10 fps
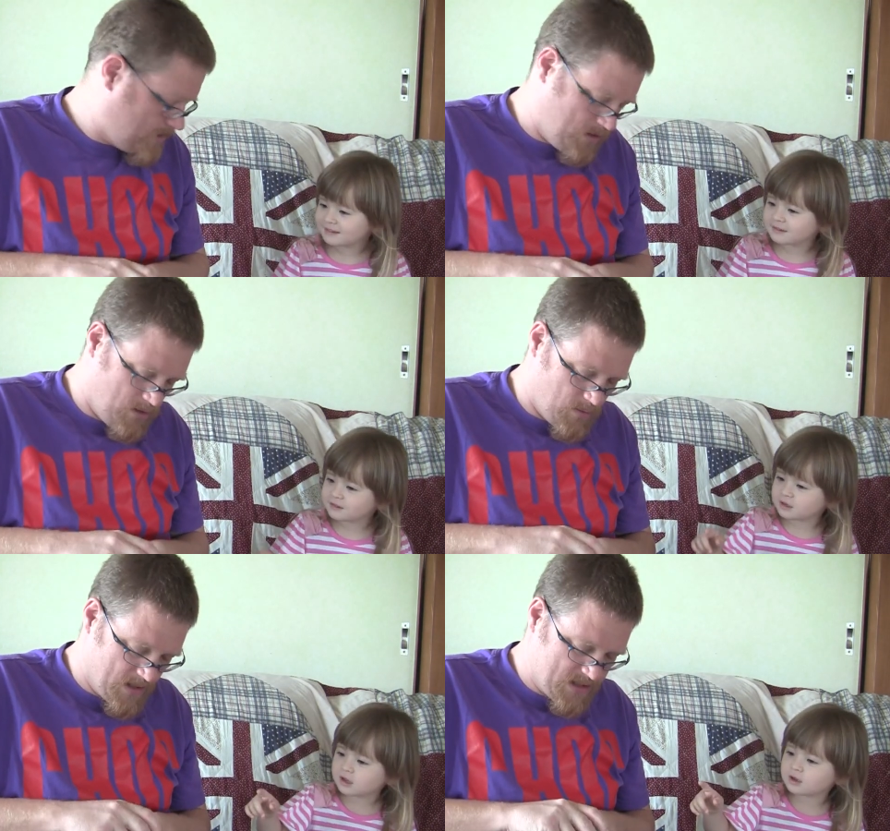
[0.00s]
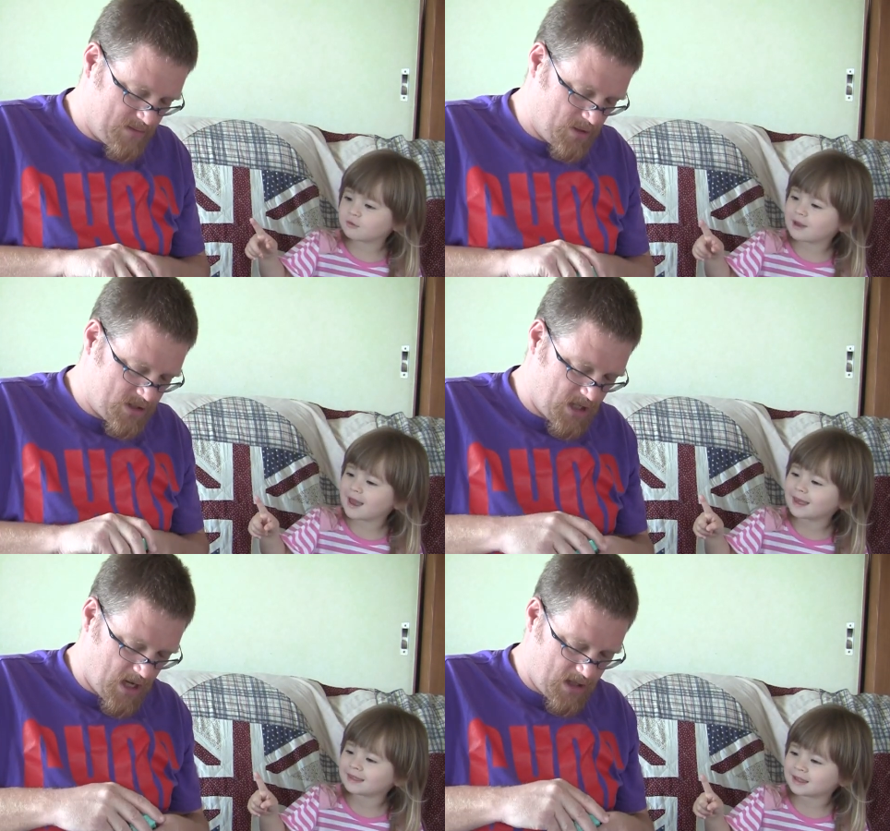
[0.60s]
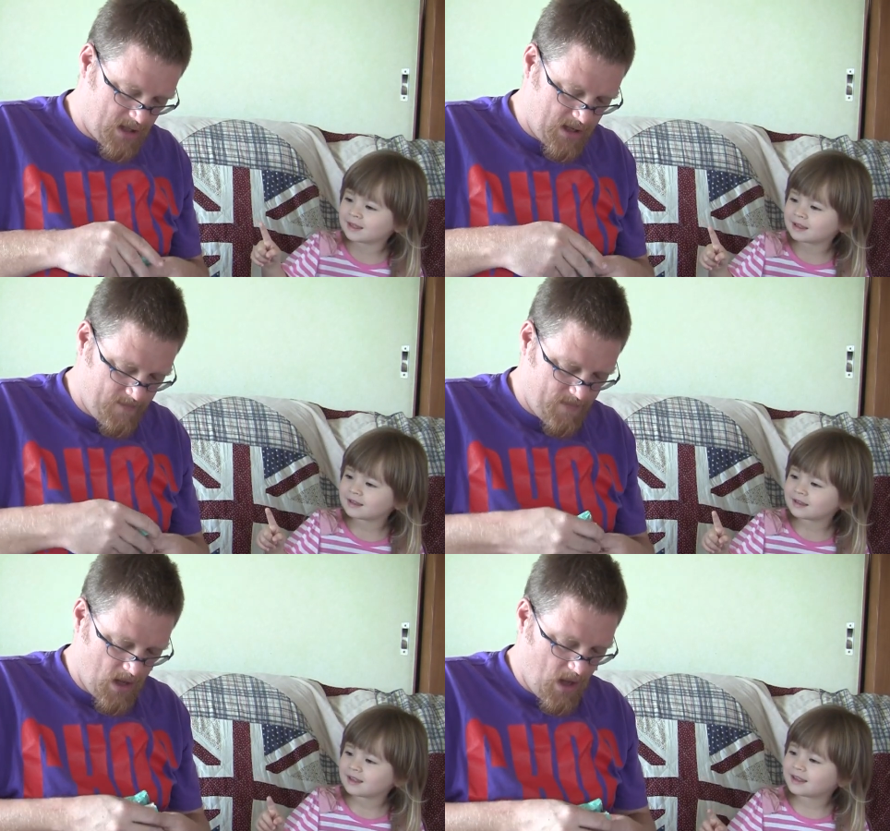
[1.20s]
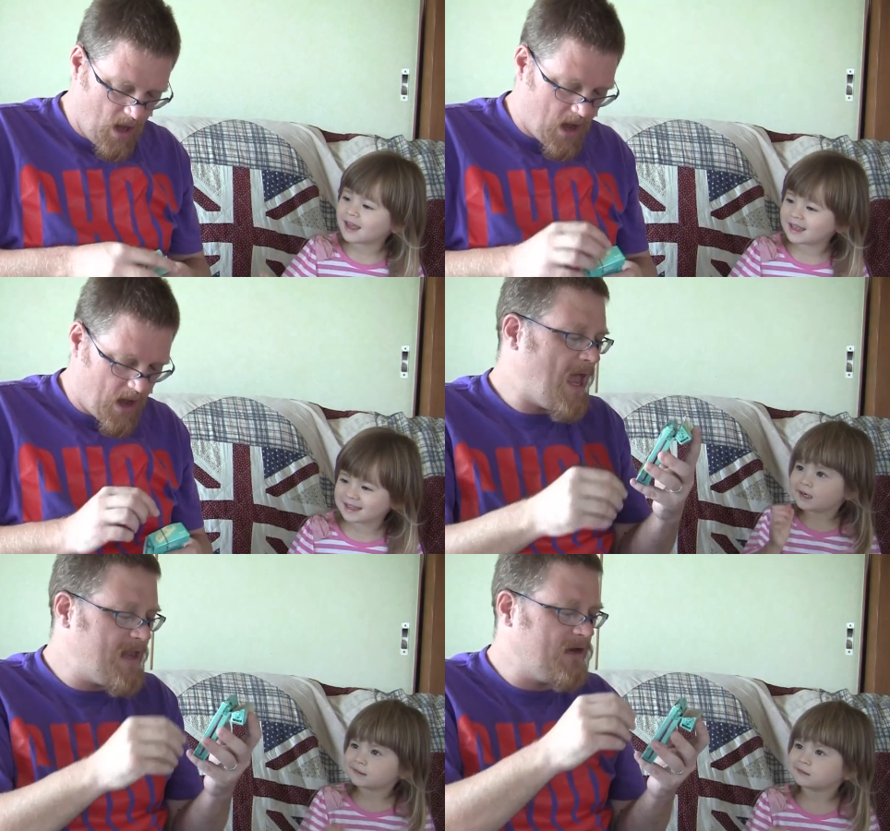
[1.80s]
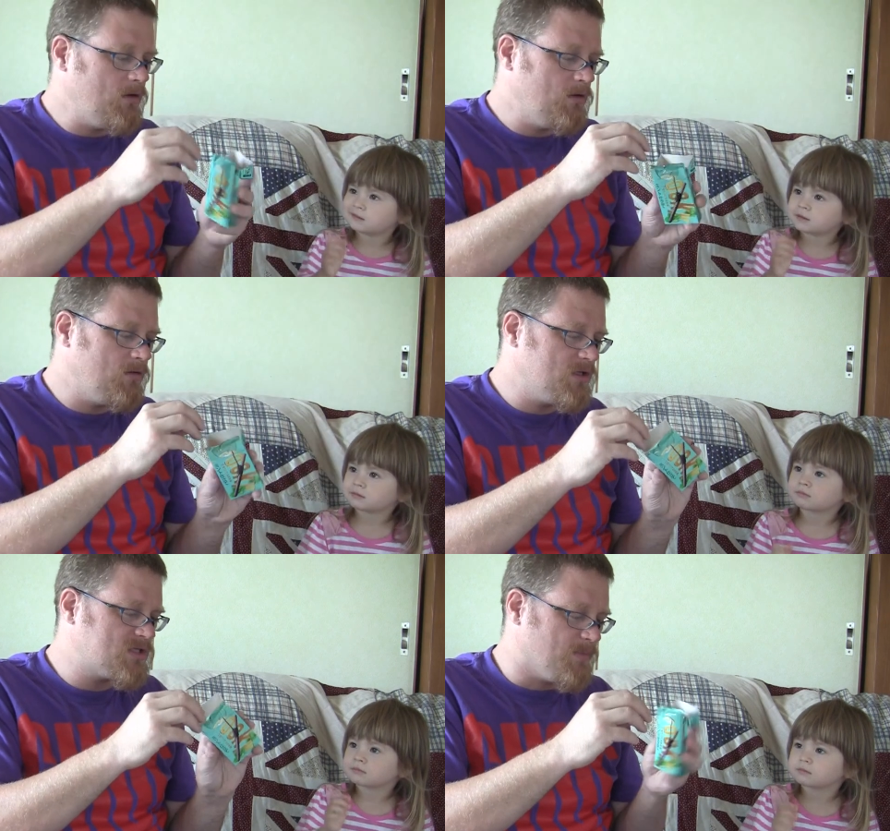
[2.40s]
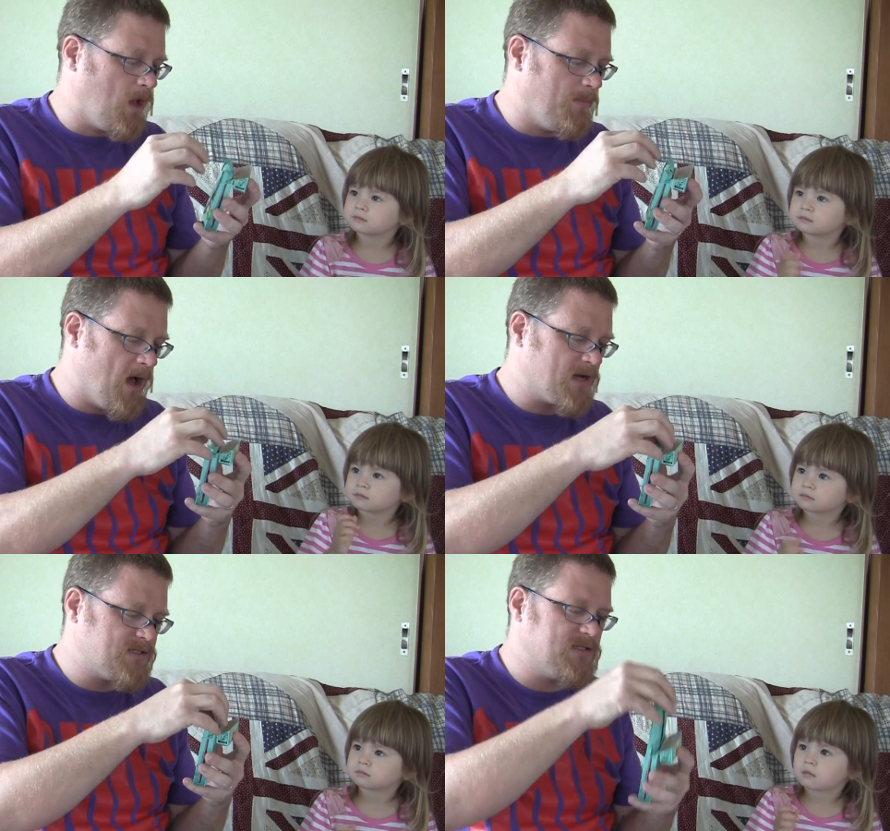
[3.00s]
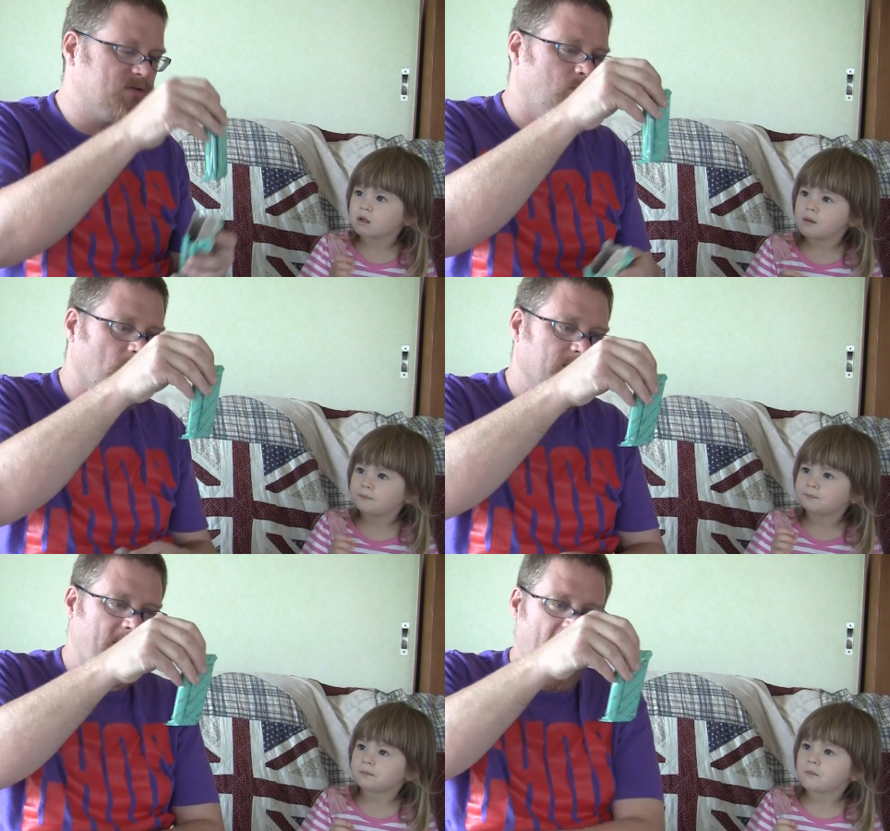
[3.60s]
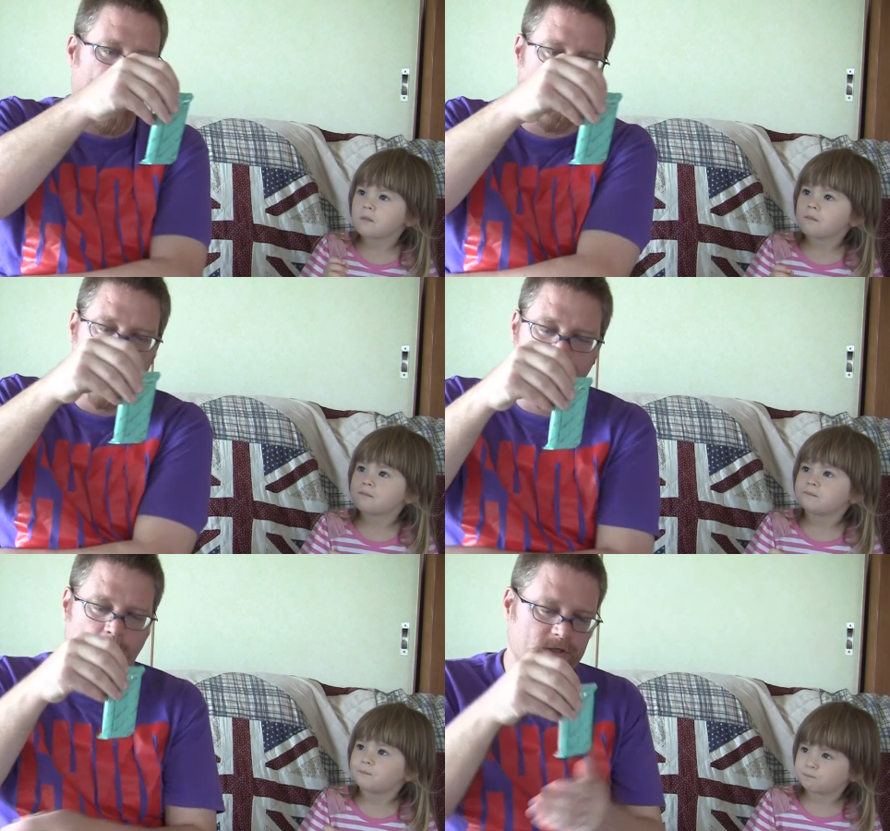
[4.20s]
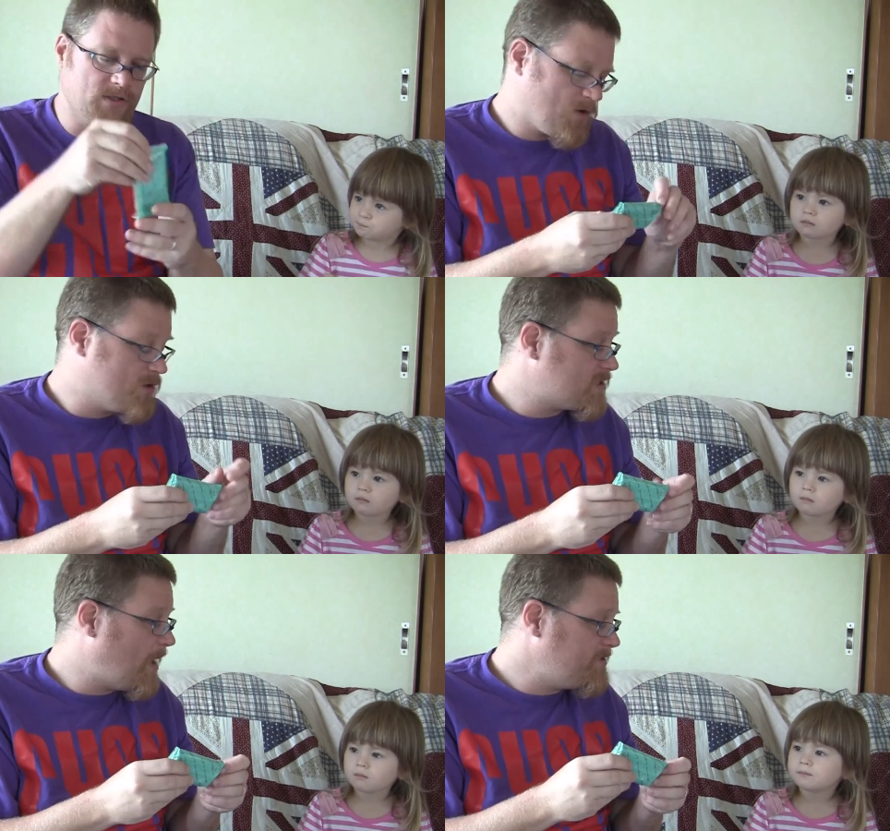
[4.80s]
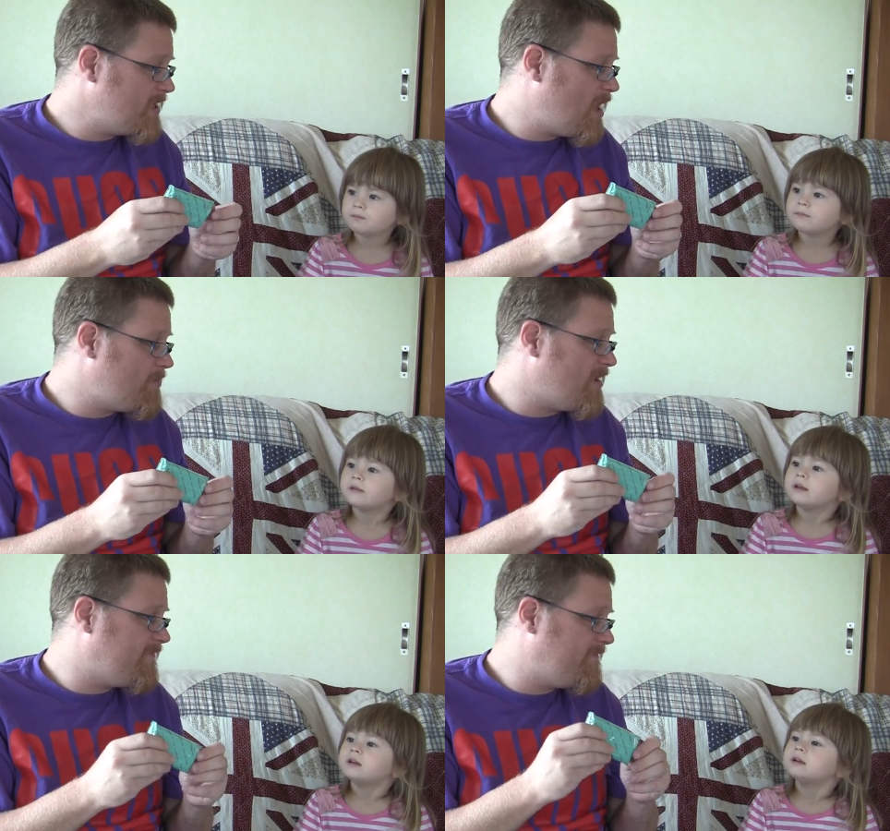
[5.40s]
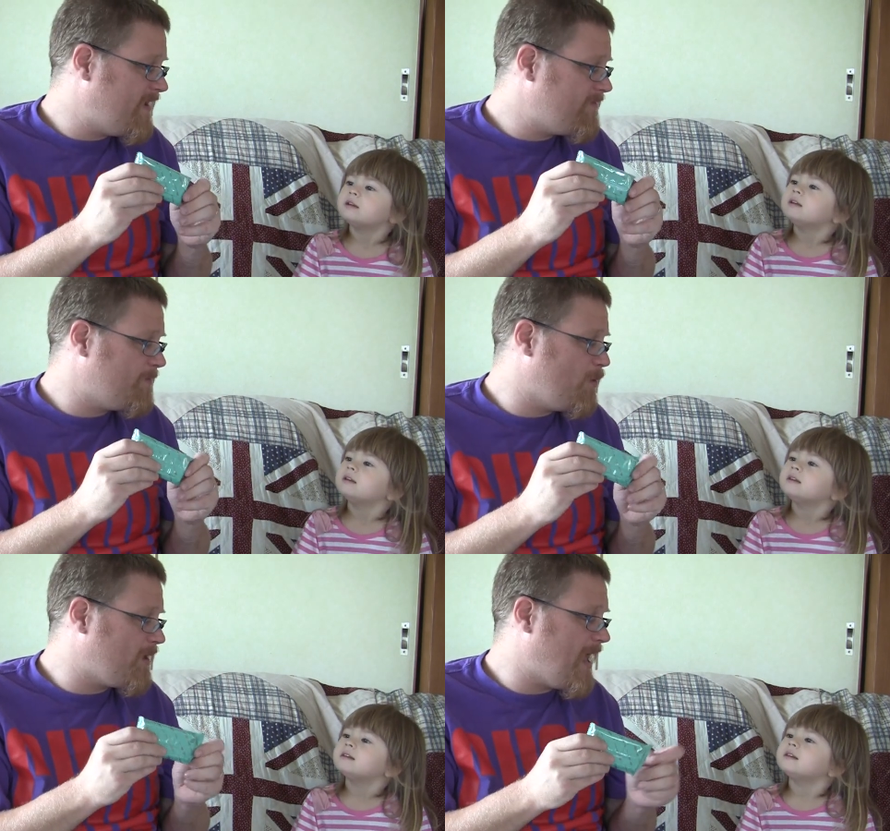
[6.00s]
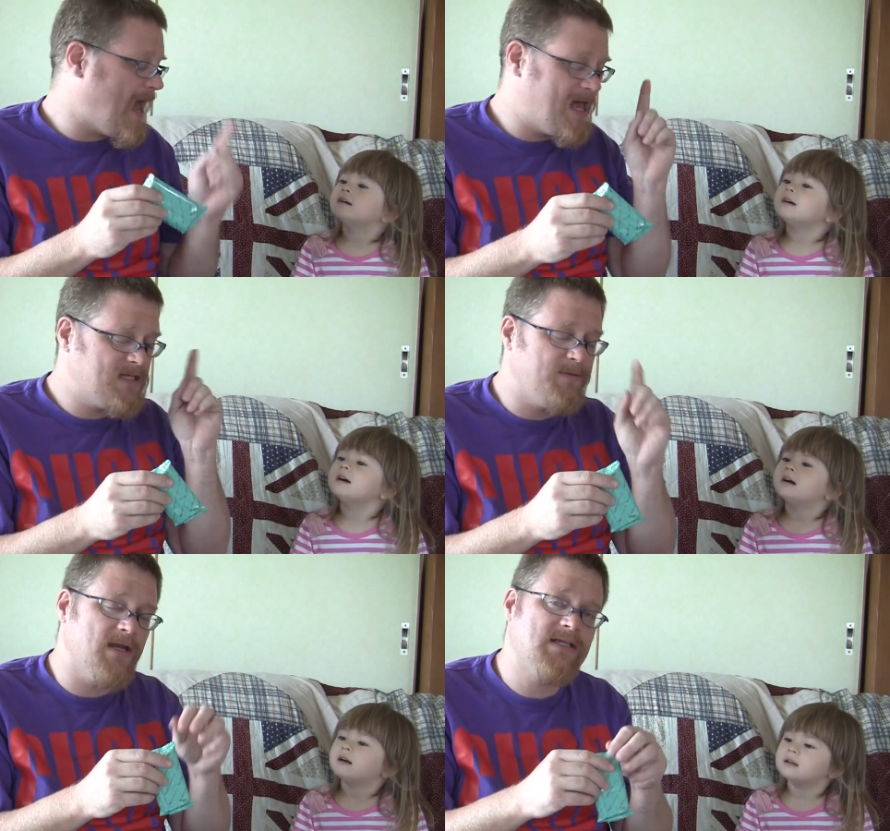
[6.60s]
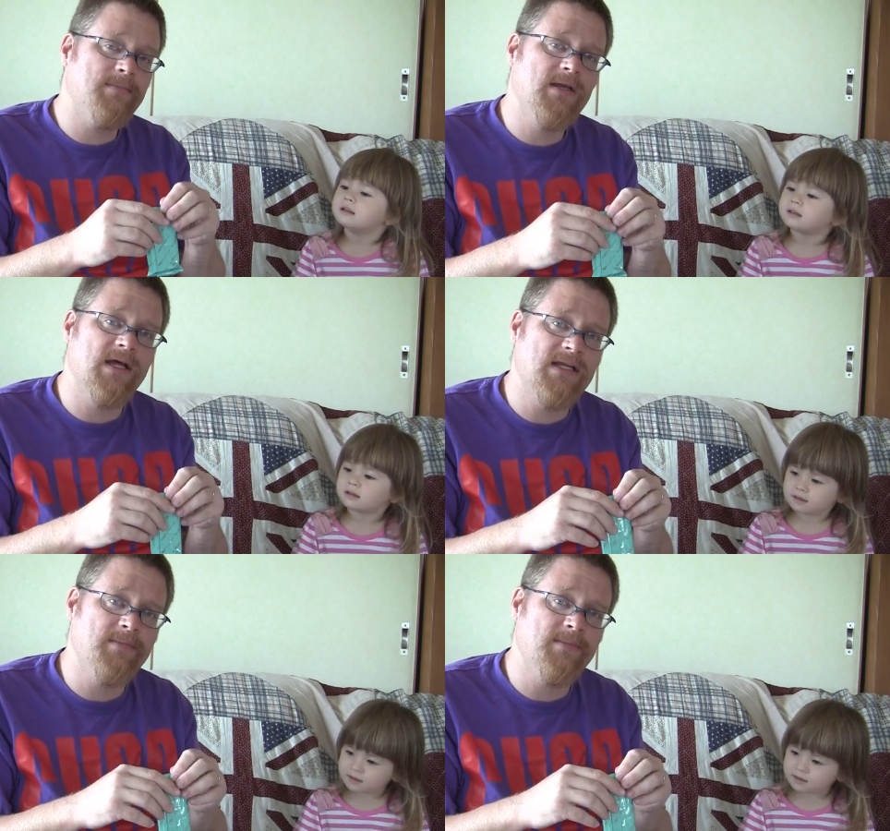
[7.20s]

Speaker 1: You want some more chocolate? And in those small boxes, one pack, of course. Of course, up to now, my favorite Pocky has been a, demi a